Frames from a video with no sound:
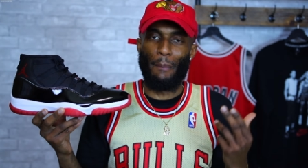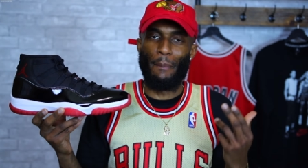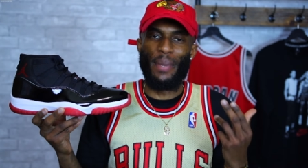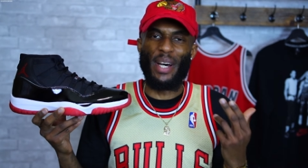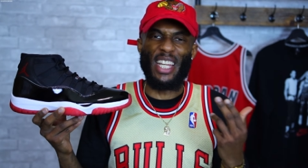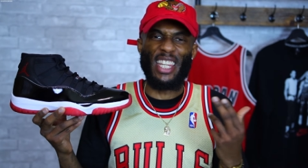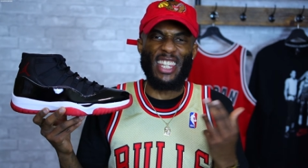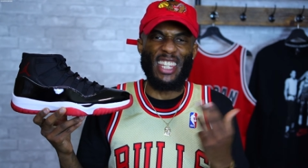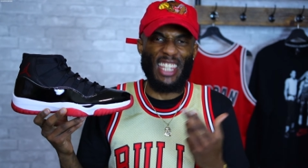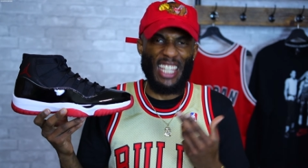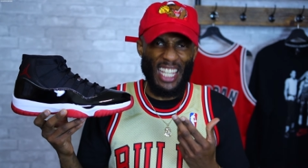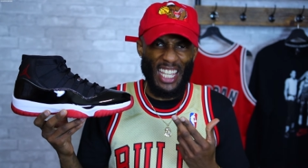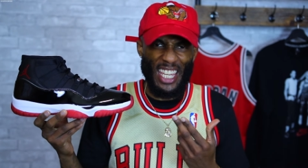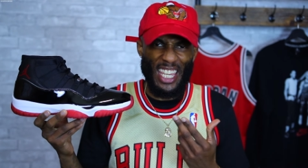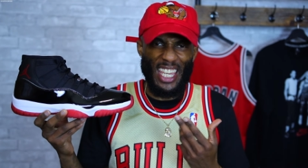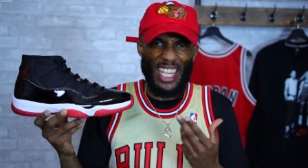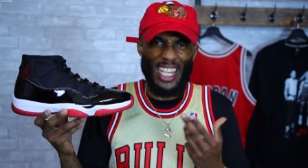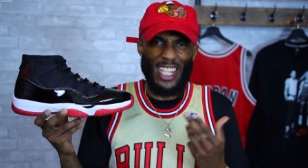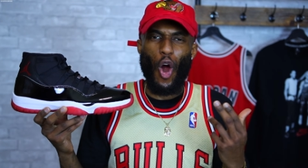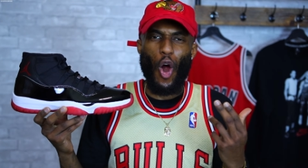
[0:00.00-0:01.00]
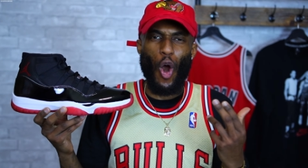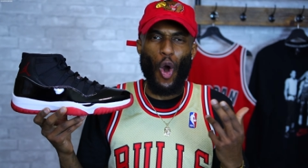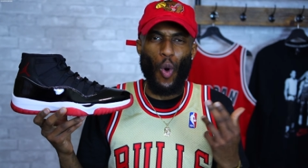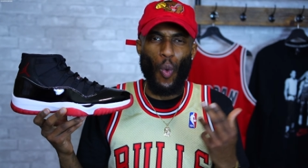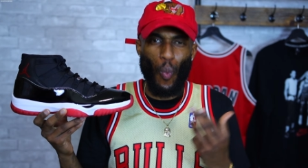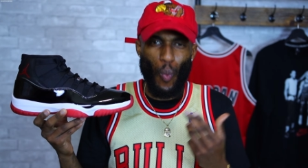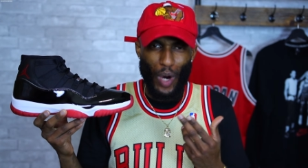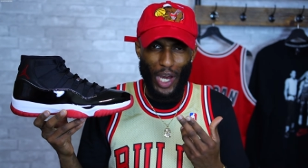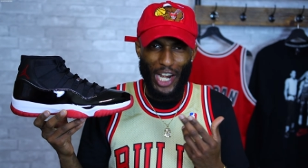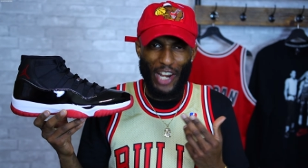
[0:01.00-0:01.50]
but these are
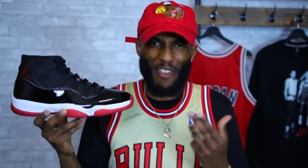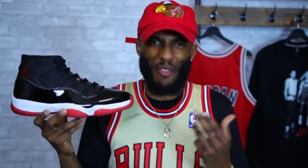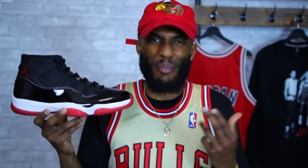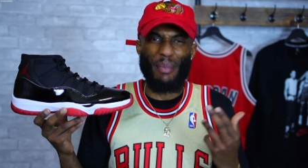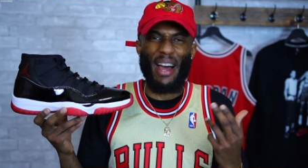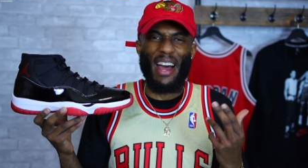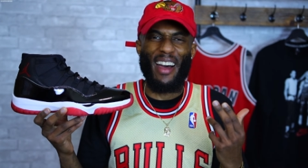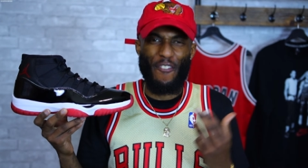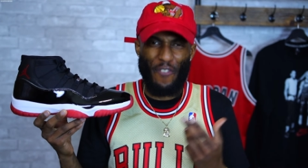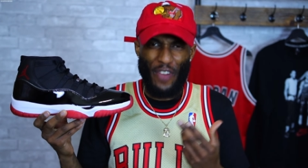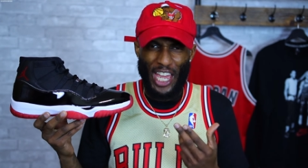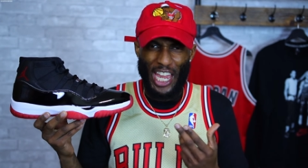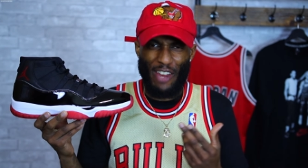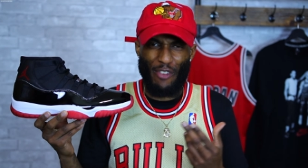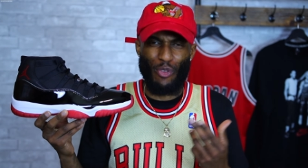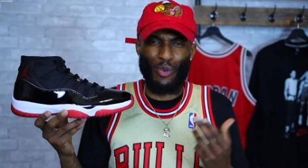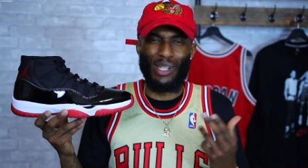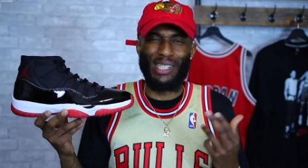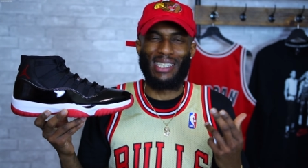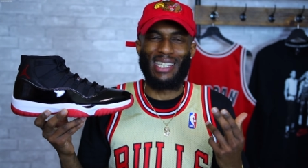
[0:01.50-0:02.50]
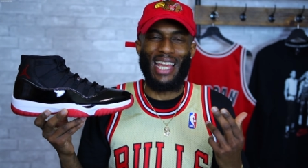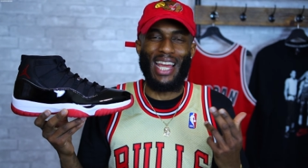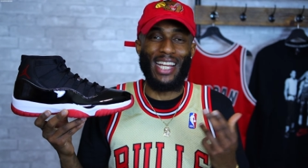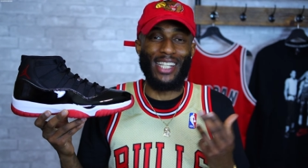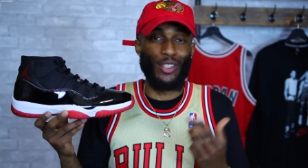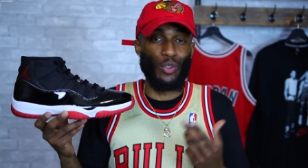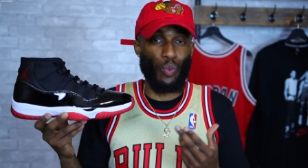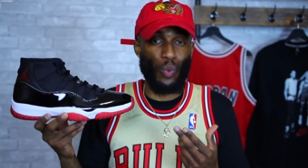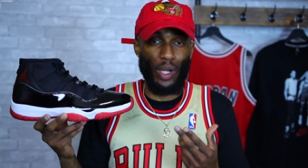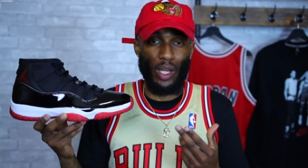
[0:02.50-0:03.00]
one of my favorites
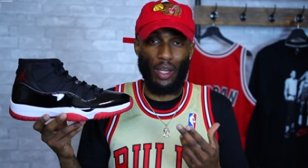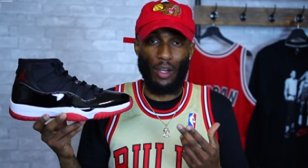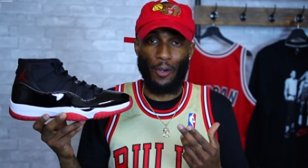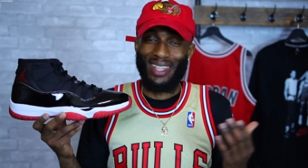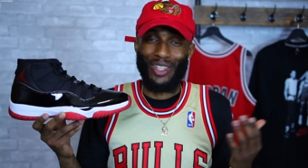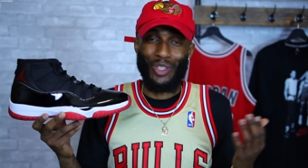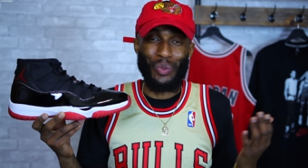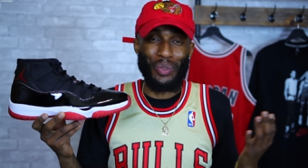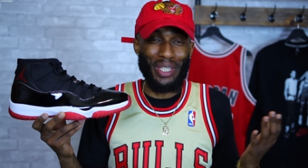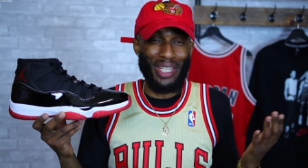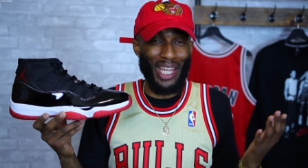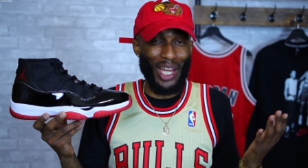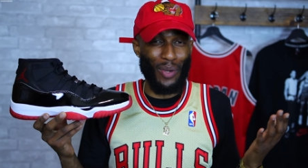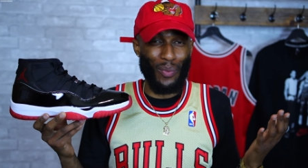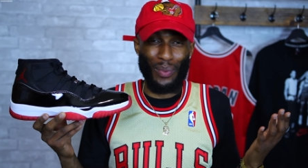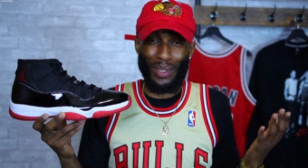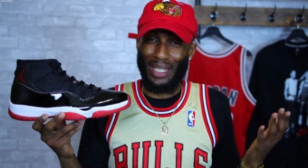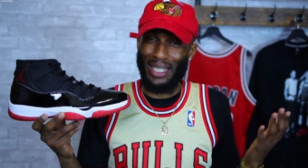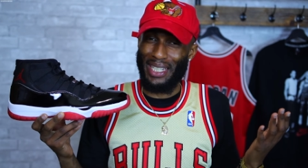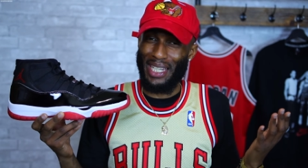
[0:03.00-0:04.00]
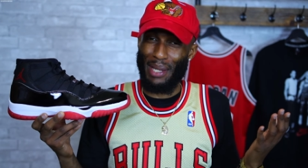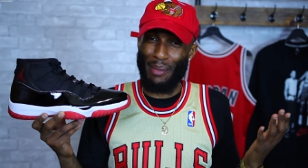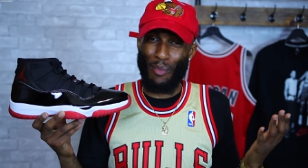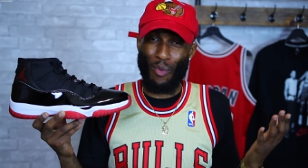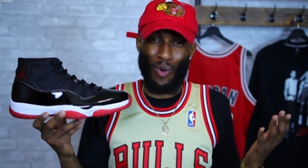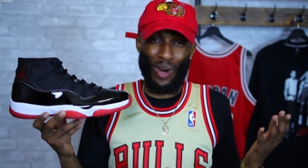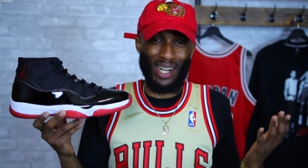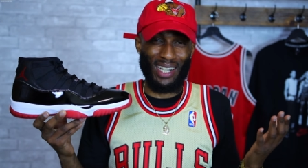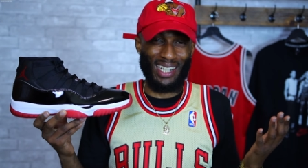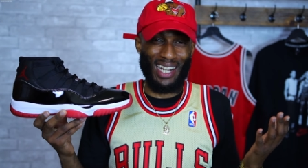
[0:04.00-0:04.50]
as well. You can't really get
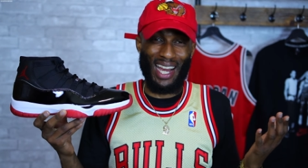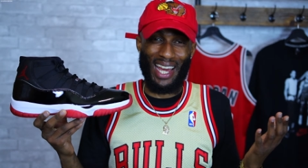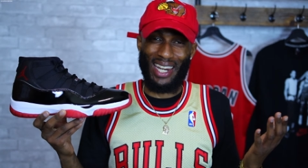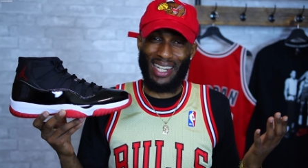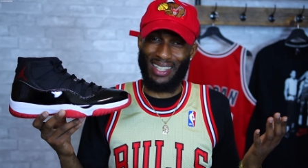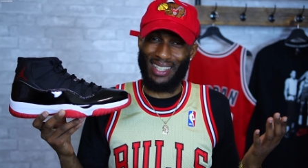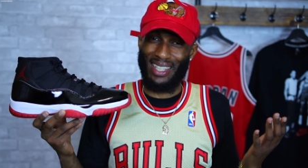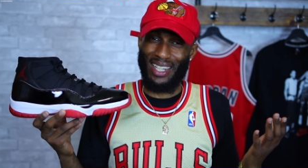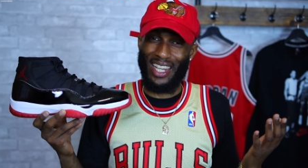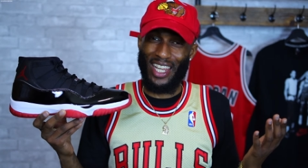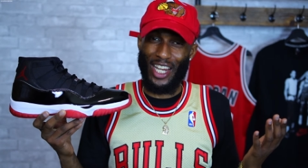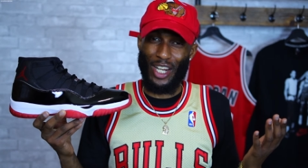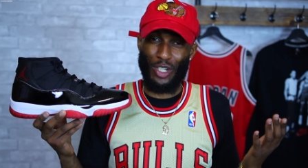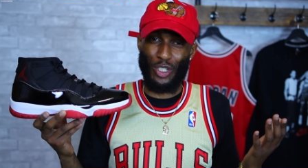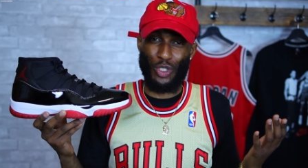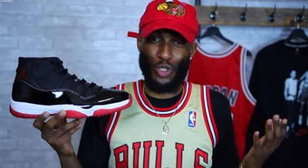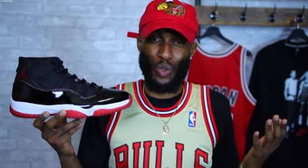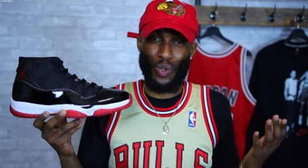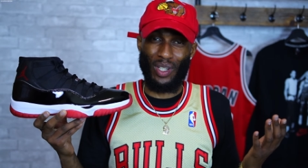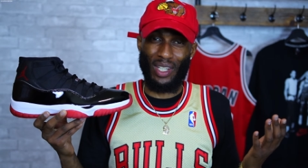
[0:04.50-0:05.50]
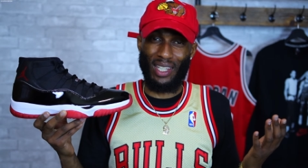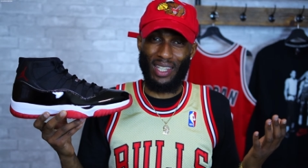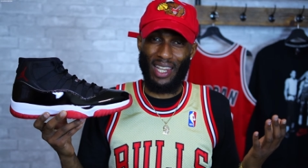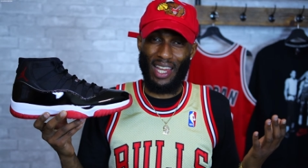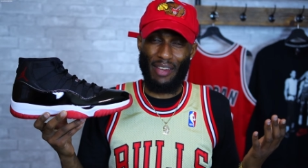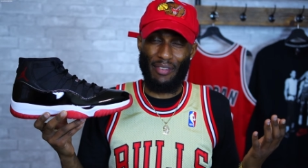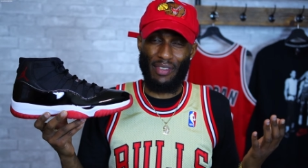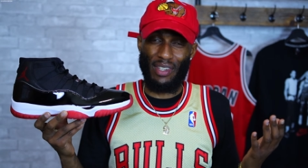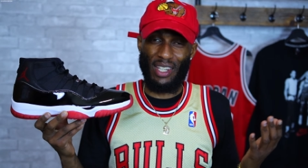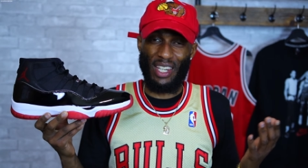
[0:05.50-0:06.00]
more iconic than the Air Jordan
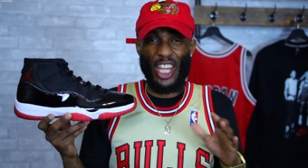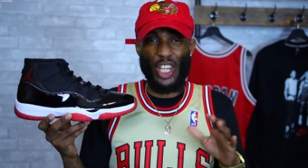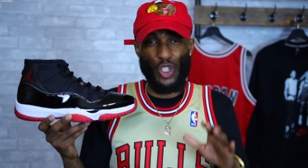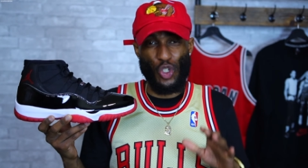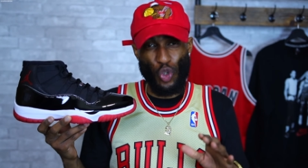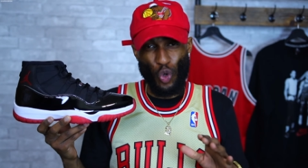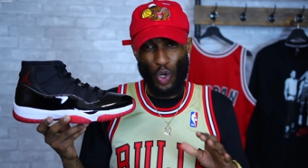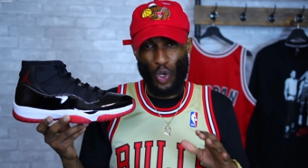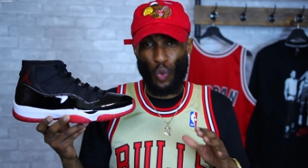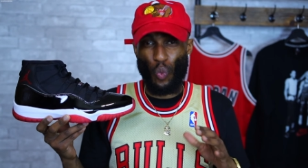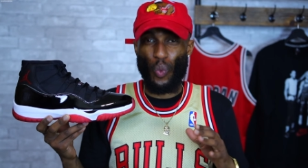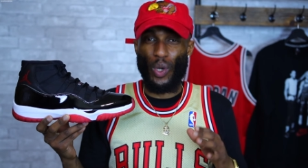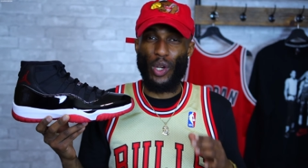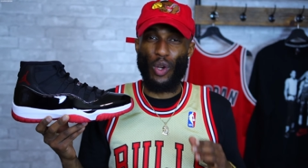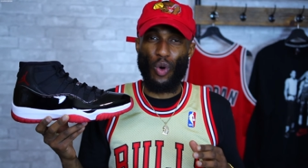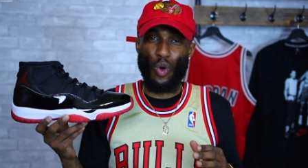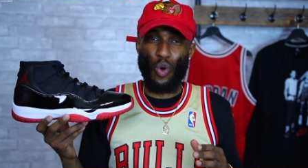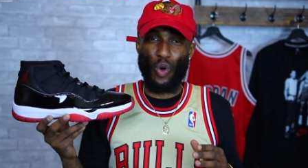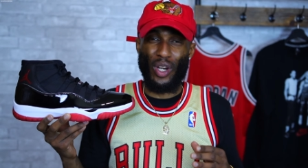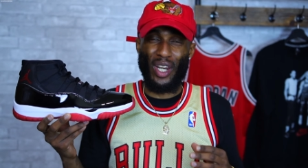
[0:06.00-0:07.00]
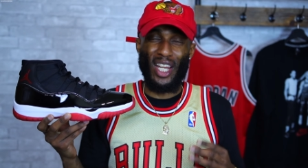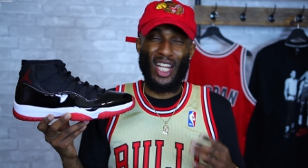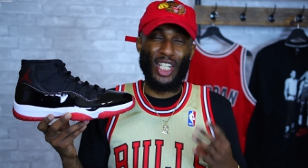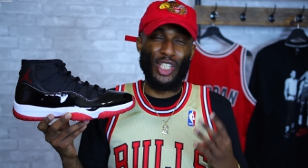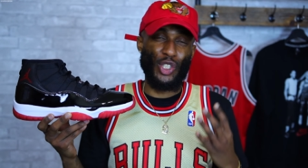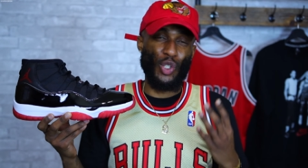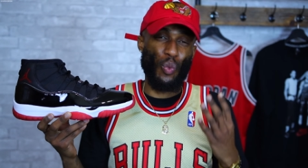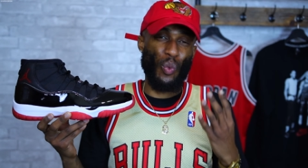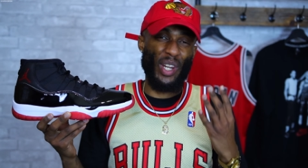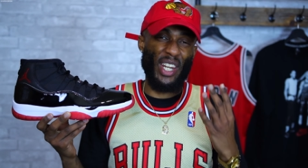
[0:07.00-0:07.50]
11. And Jordan went on
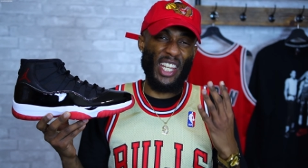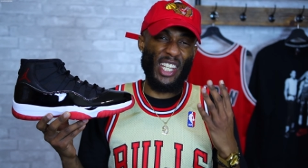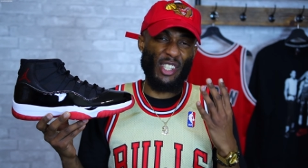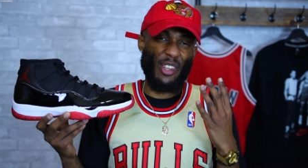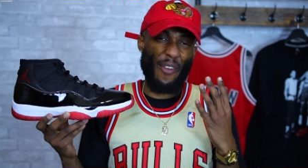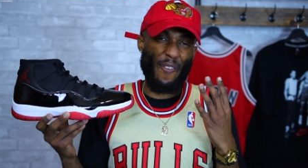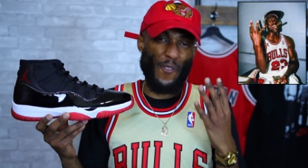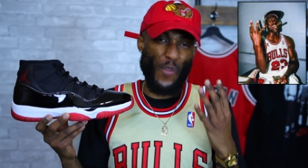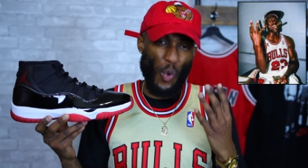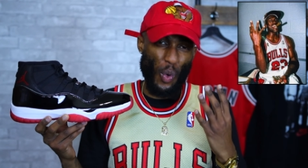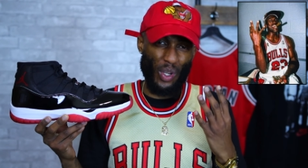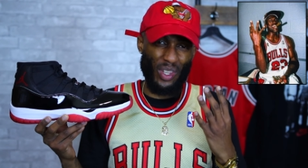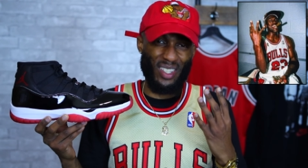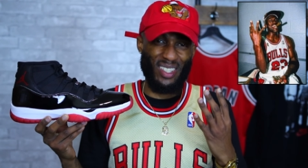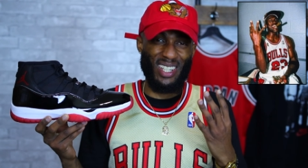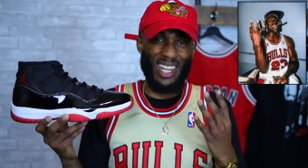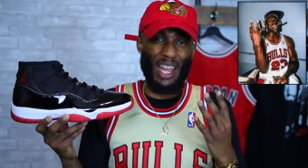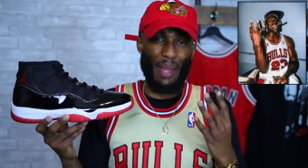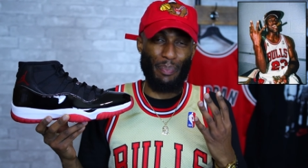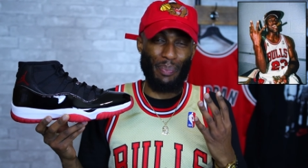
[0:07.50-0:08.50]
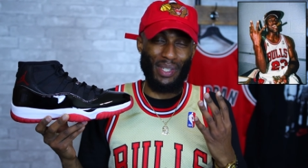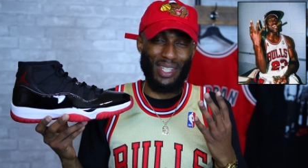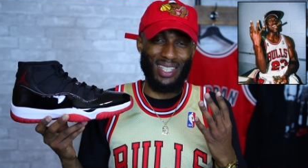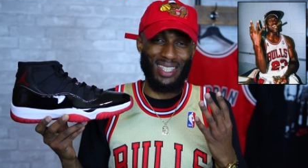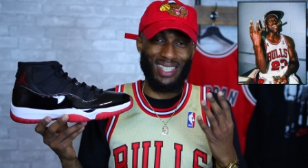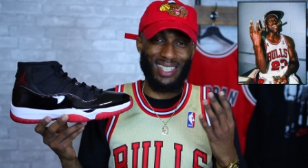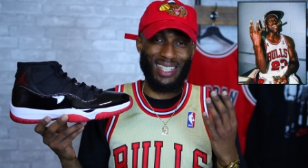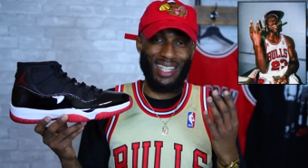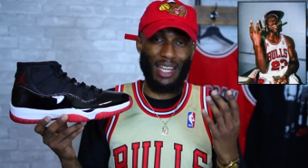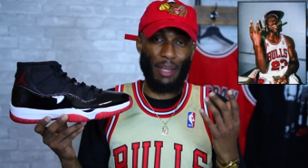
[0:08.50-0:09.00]
to win his fourth
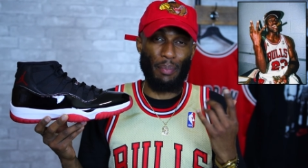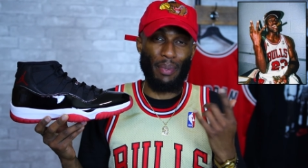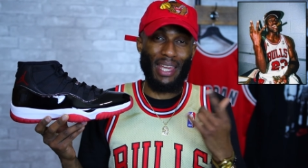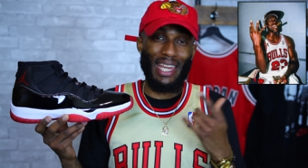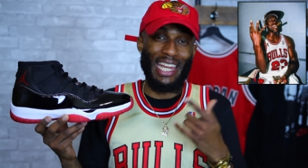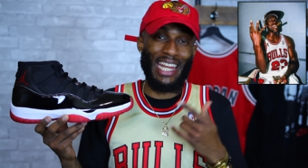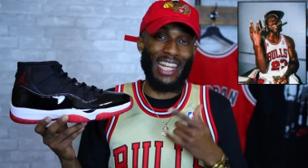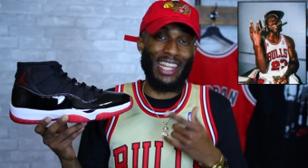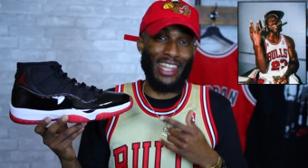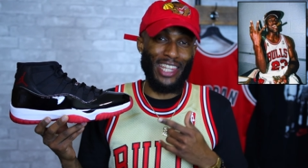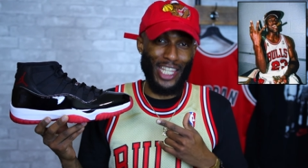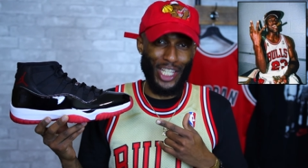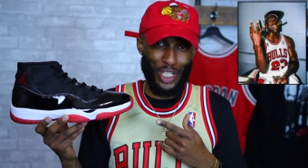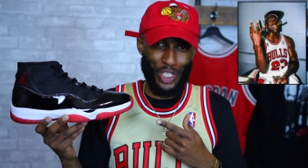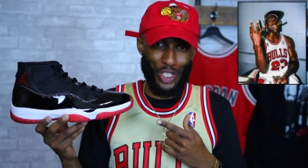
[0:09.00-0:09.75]
championship in this